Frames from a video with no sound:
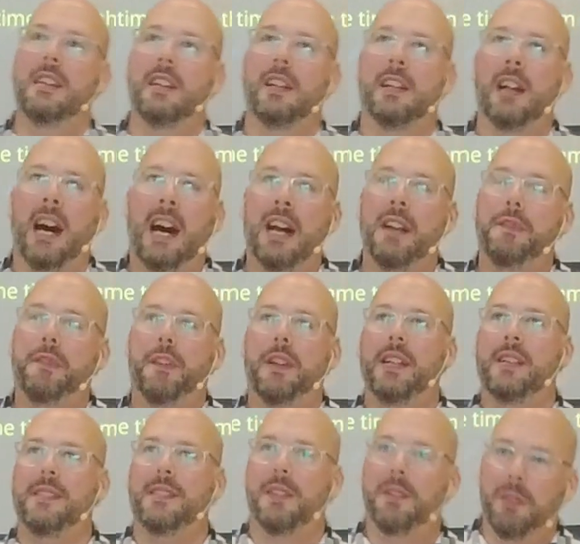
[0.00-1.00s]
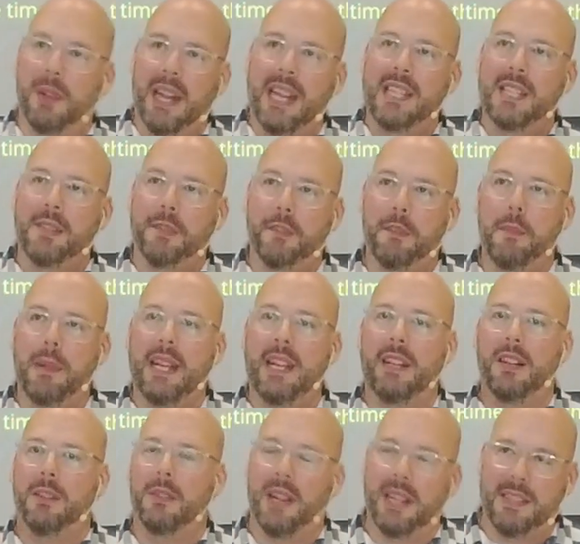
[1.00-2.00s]
God for his grace for me
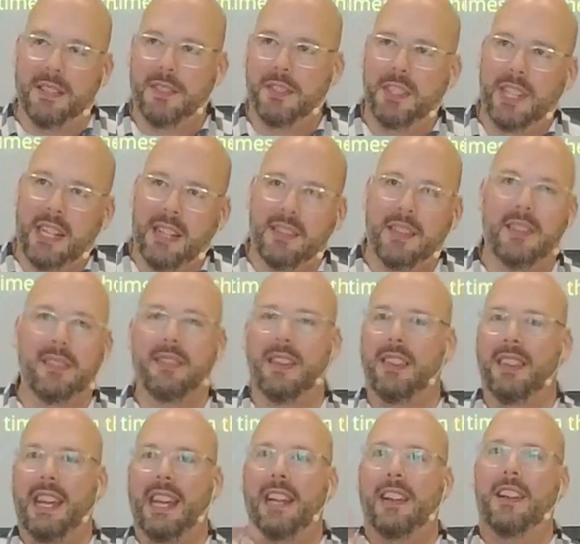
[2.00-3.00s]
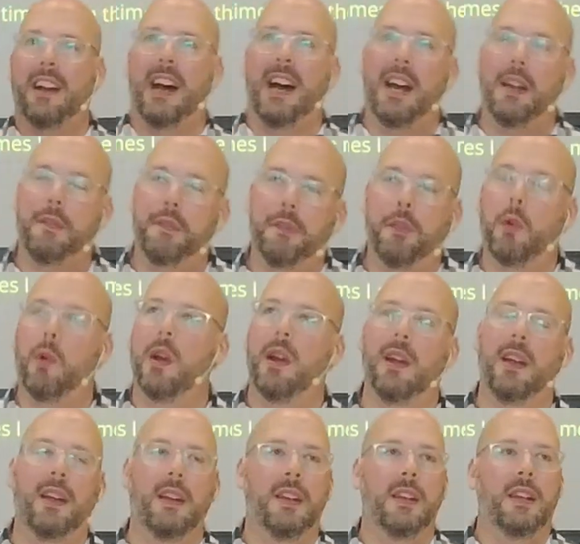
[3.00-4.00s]
in Christ Jesus. I thank God
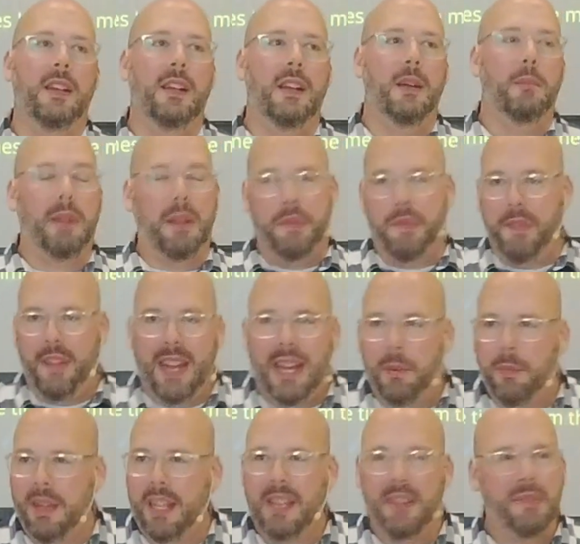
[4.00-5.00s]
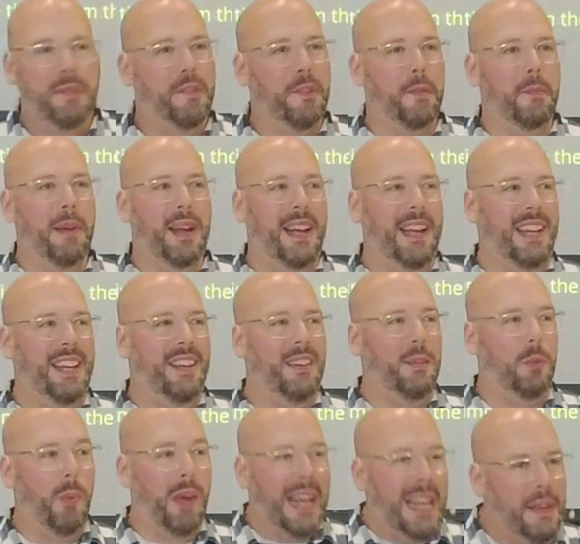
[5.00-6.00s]
for my family, for my
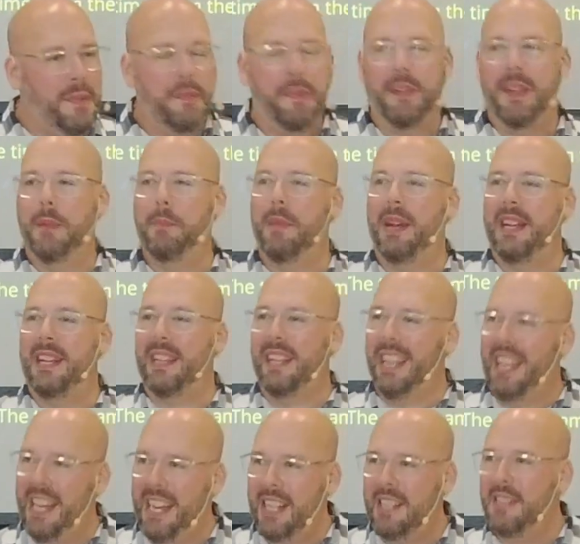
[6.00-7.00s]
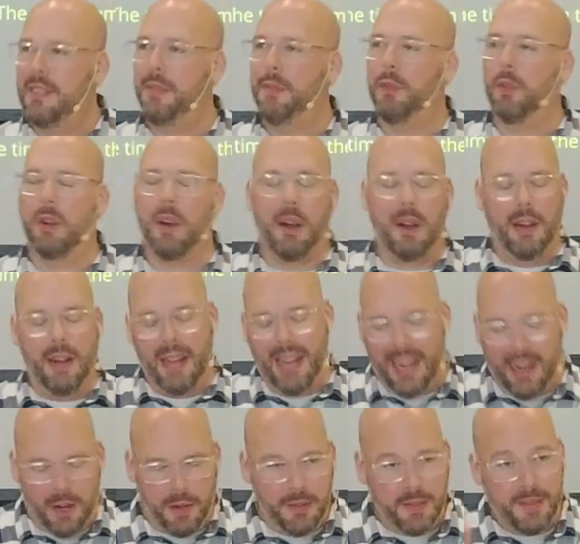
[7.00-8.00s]
wife and my kids, for our
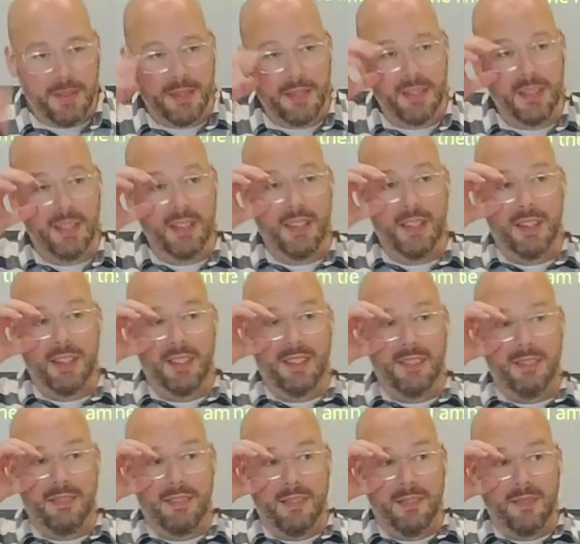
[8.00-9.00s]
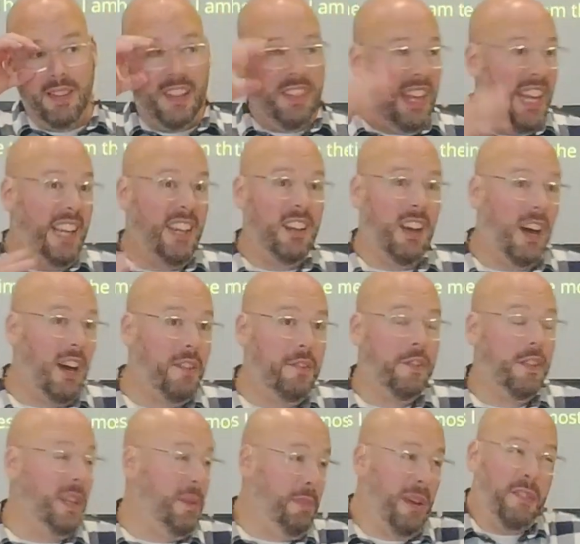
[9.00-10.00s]
house. Thank God
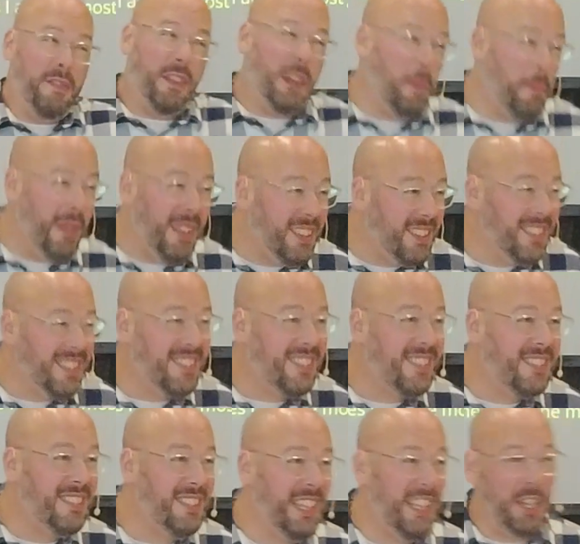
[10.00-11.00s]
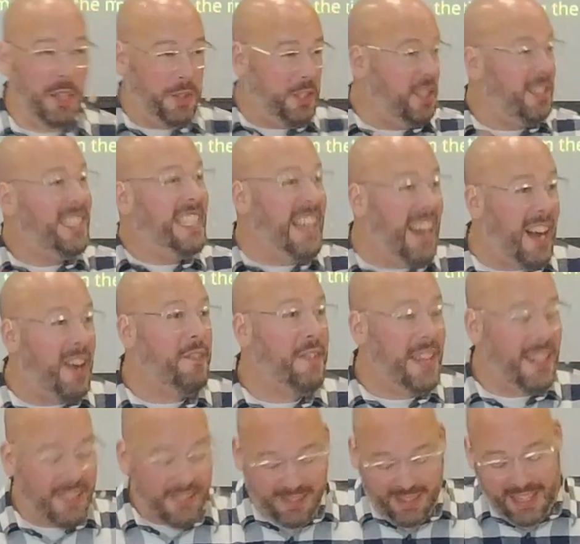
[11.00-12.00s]
for the Buffalo Bills. You know, just the
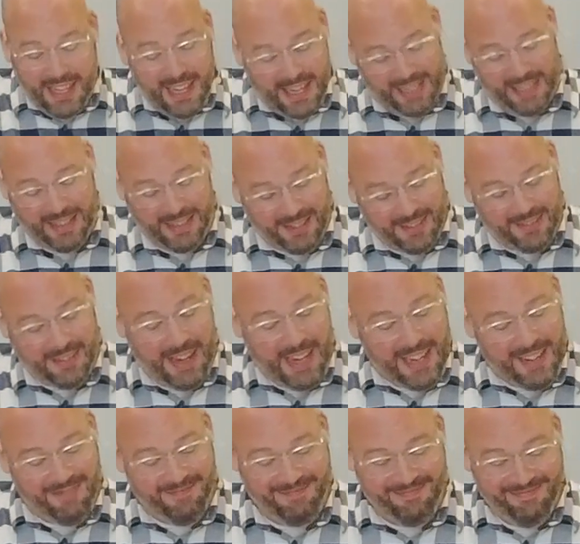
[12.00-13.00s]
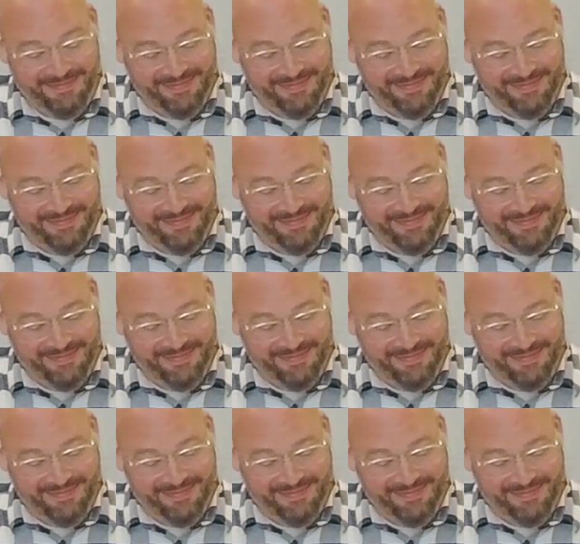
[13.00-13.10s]
obvious things, right?